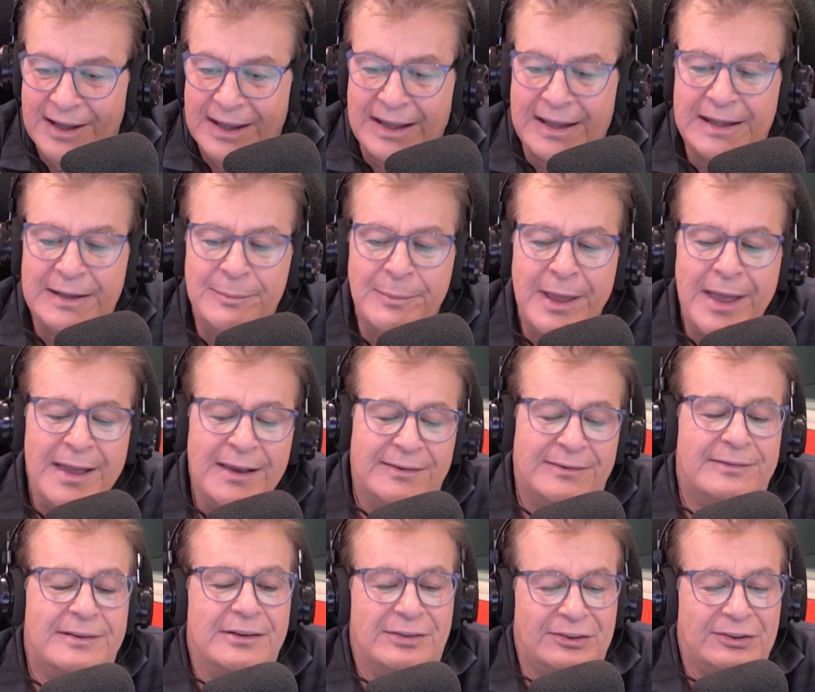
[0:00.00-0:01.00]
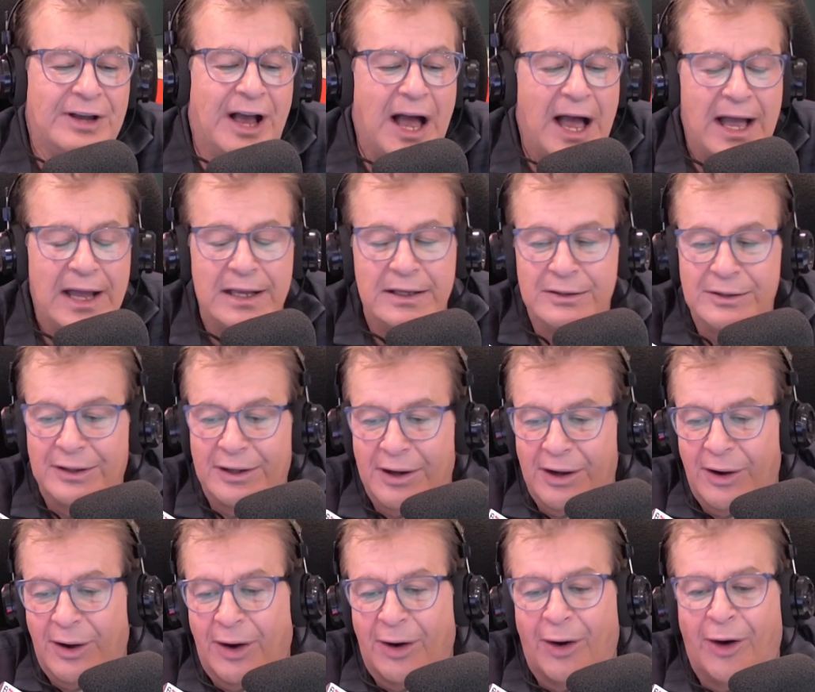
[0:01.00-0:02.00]
He makes the shot, and you
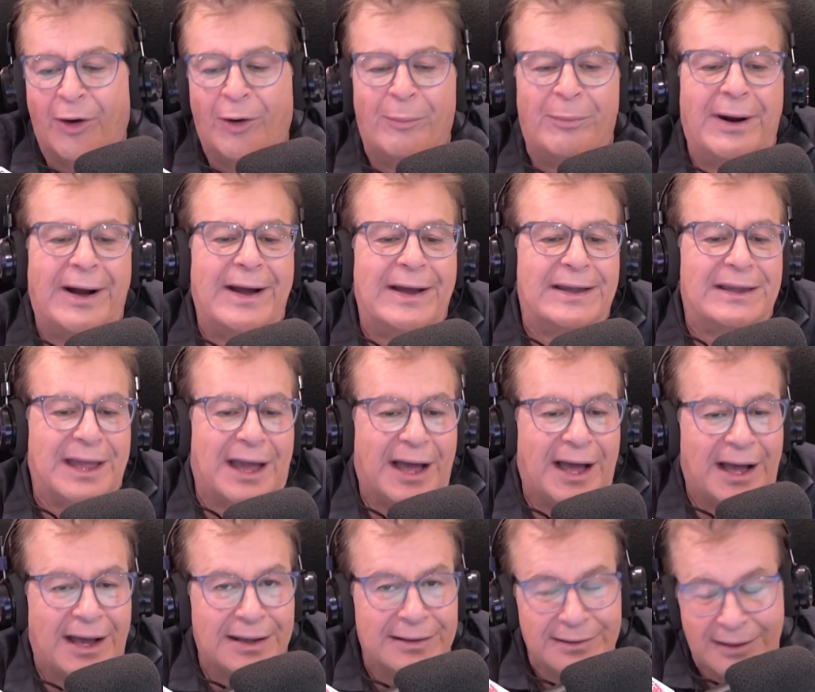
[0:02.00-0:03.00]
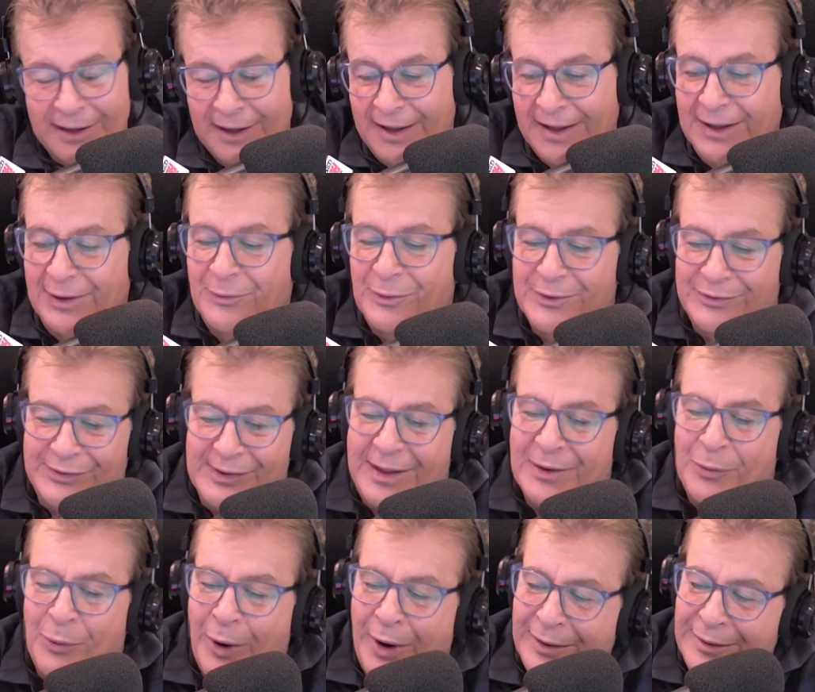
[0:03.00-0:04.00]
go, oh, my God. It was
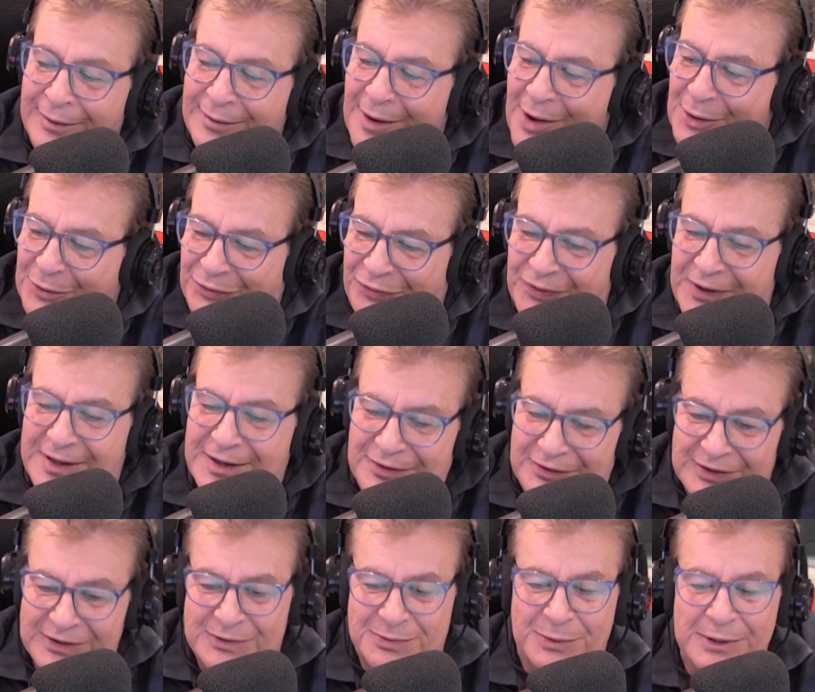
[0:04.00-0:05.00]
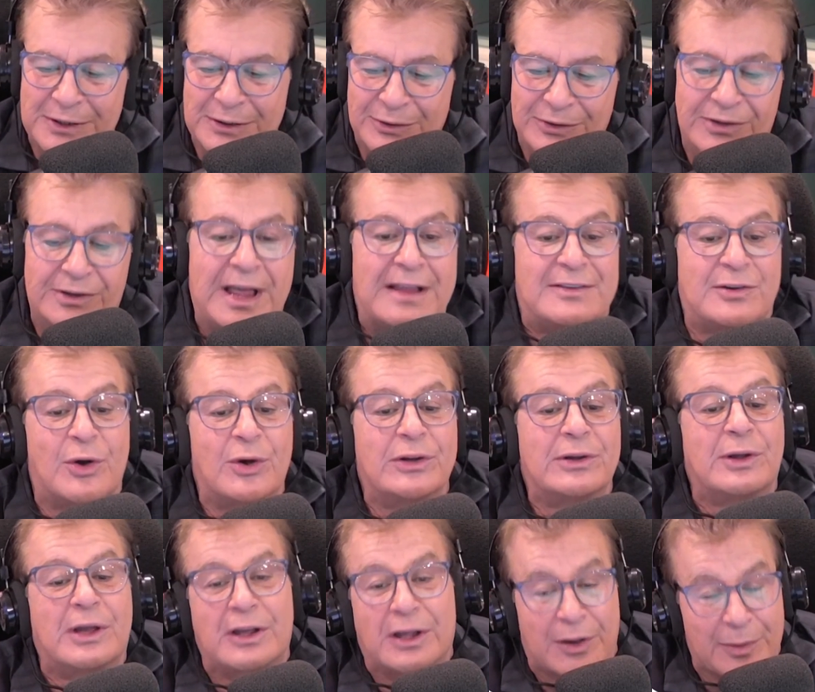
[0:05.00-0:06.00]
like one of those finishes where you, that's all
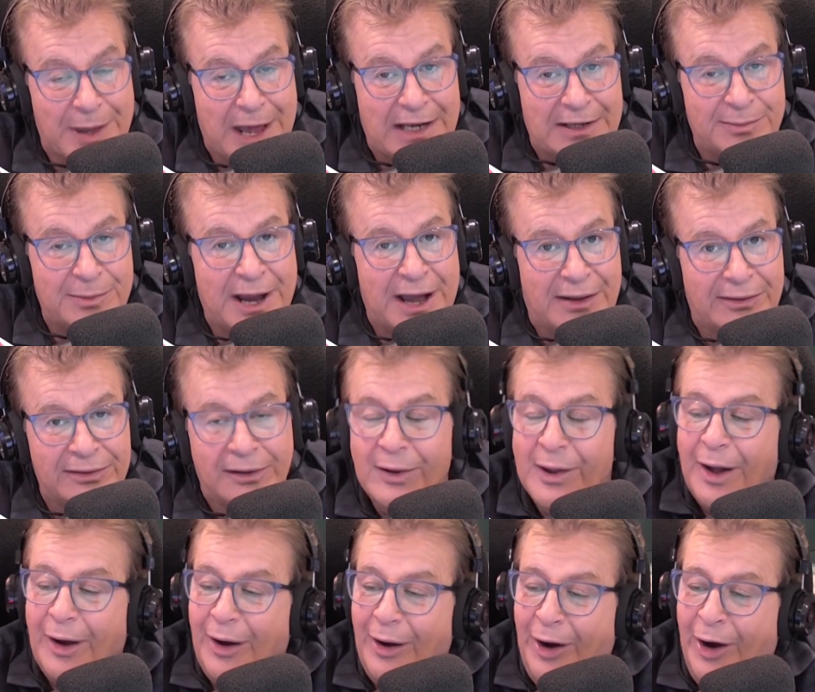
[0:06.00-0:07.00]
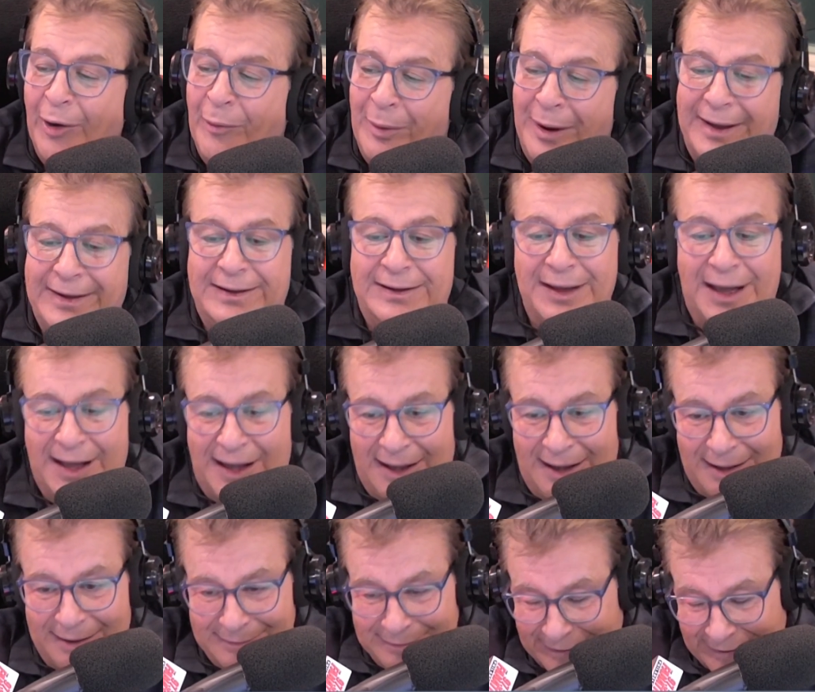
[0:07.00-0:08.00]
you could come out of your mouth. Oh, my
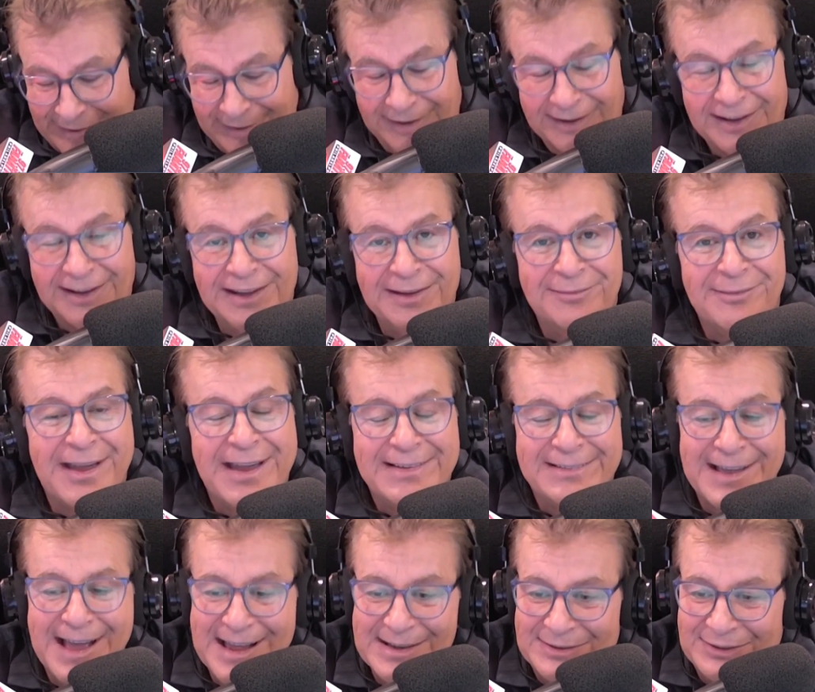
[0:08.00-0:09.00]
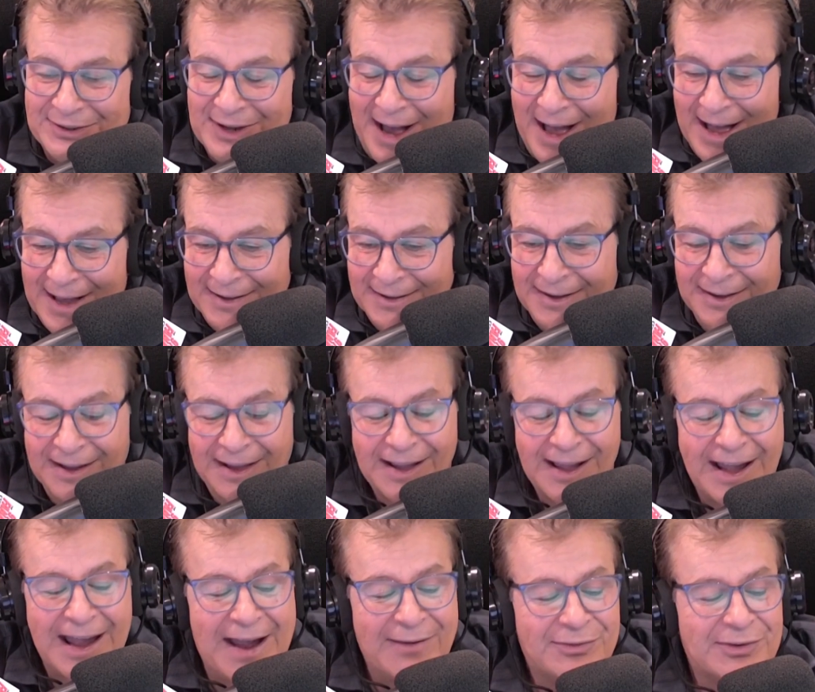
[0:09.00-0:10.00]
God. He made that shot
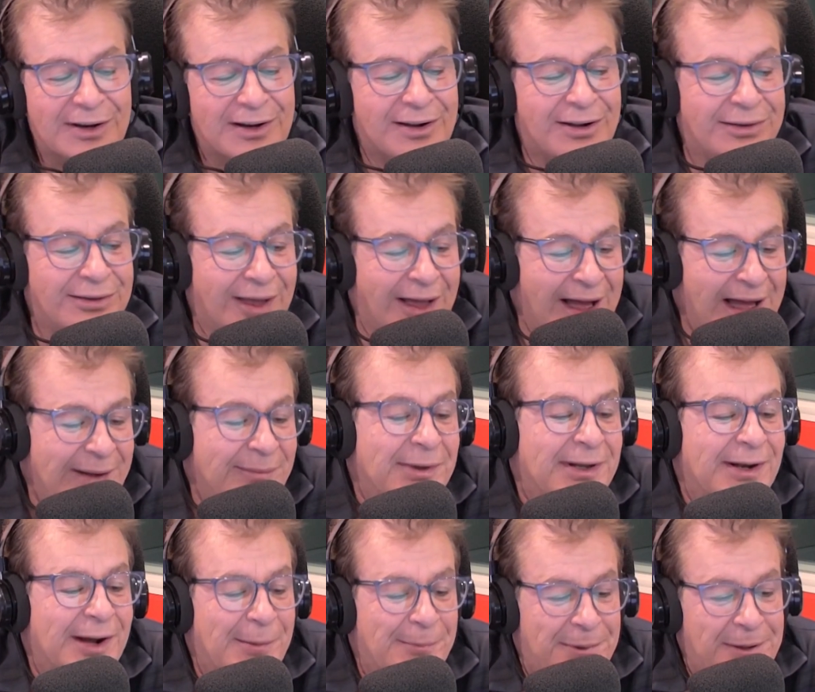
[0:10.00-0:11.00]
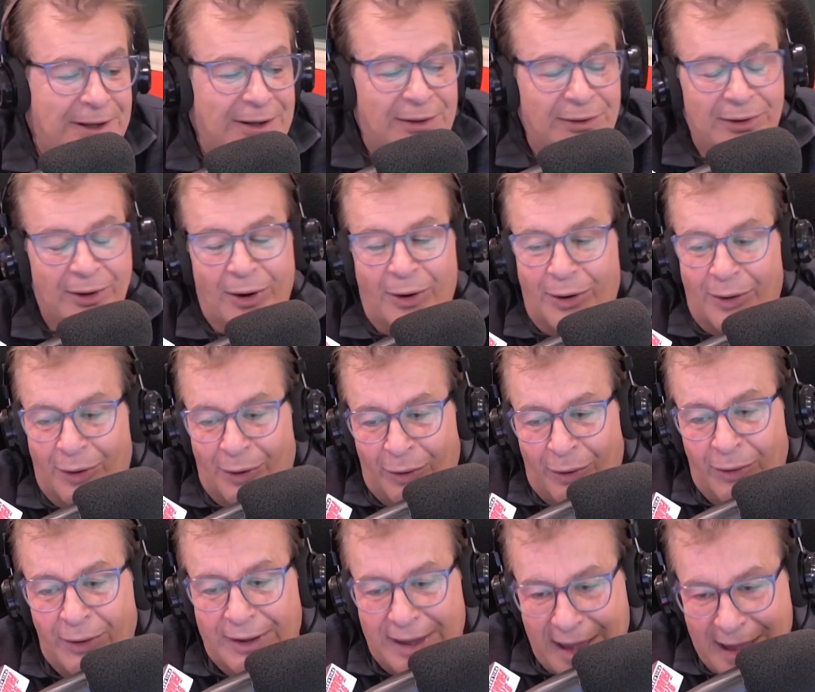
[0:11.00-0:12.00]
after climbing uphill the
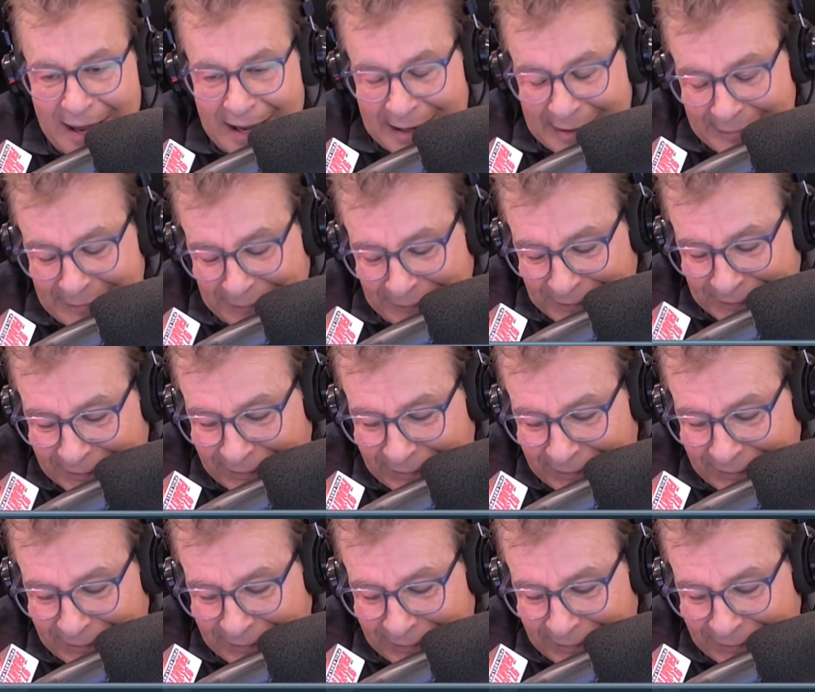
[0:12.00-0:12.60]
whole game.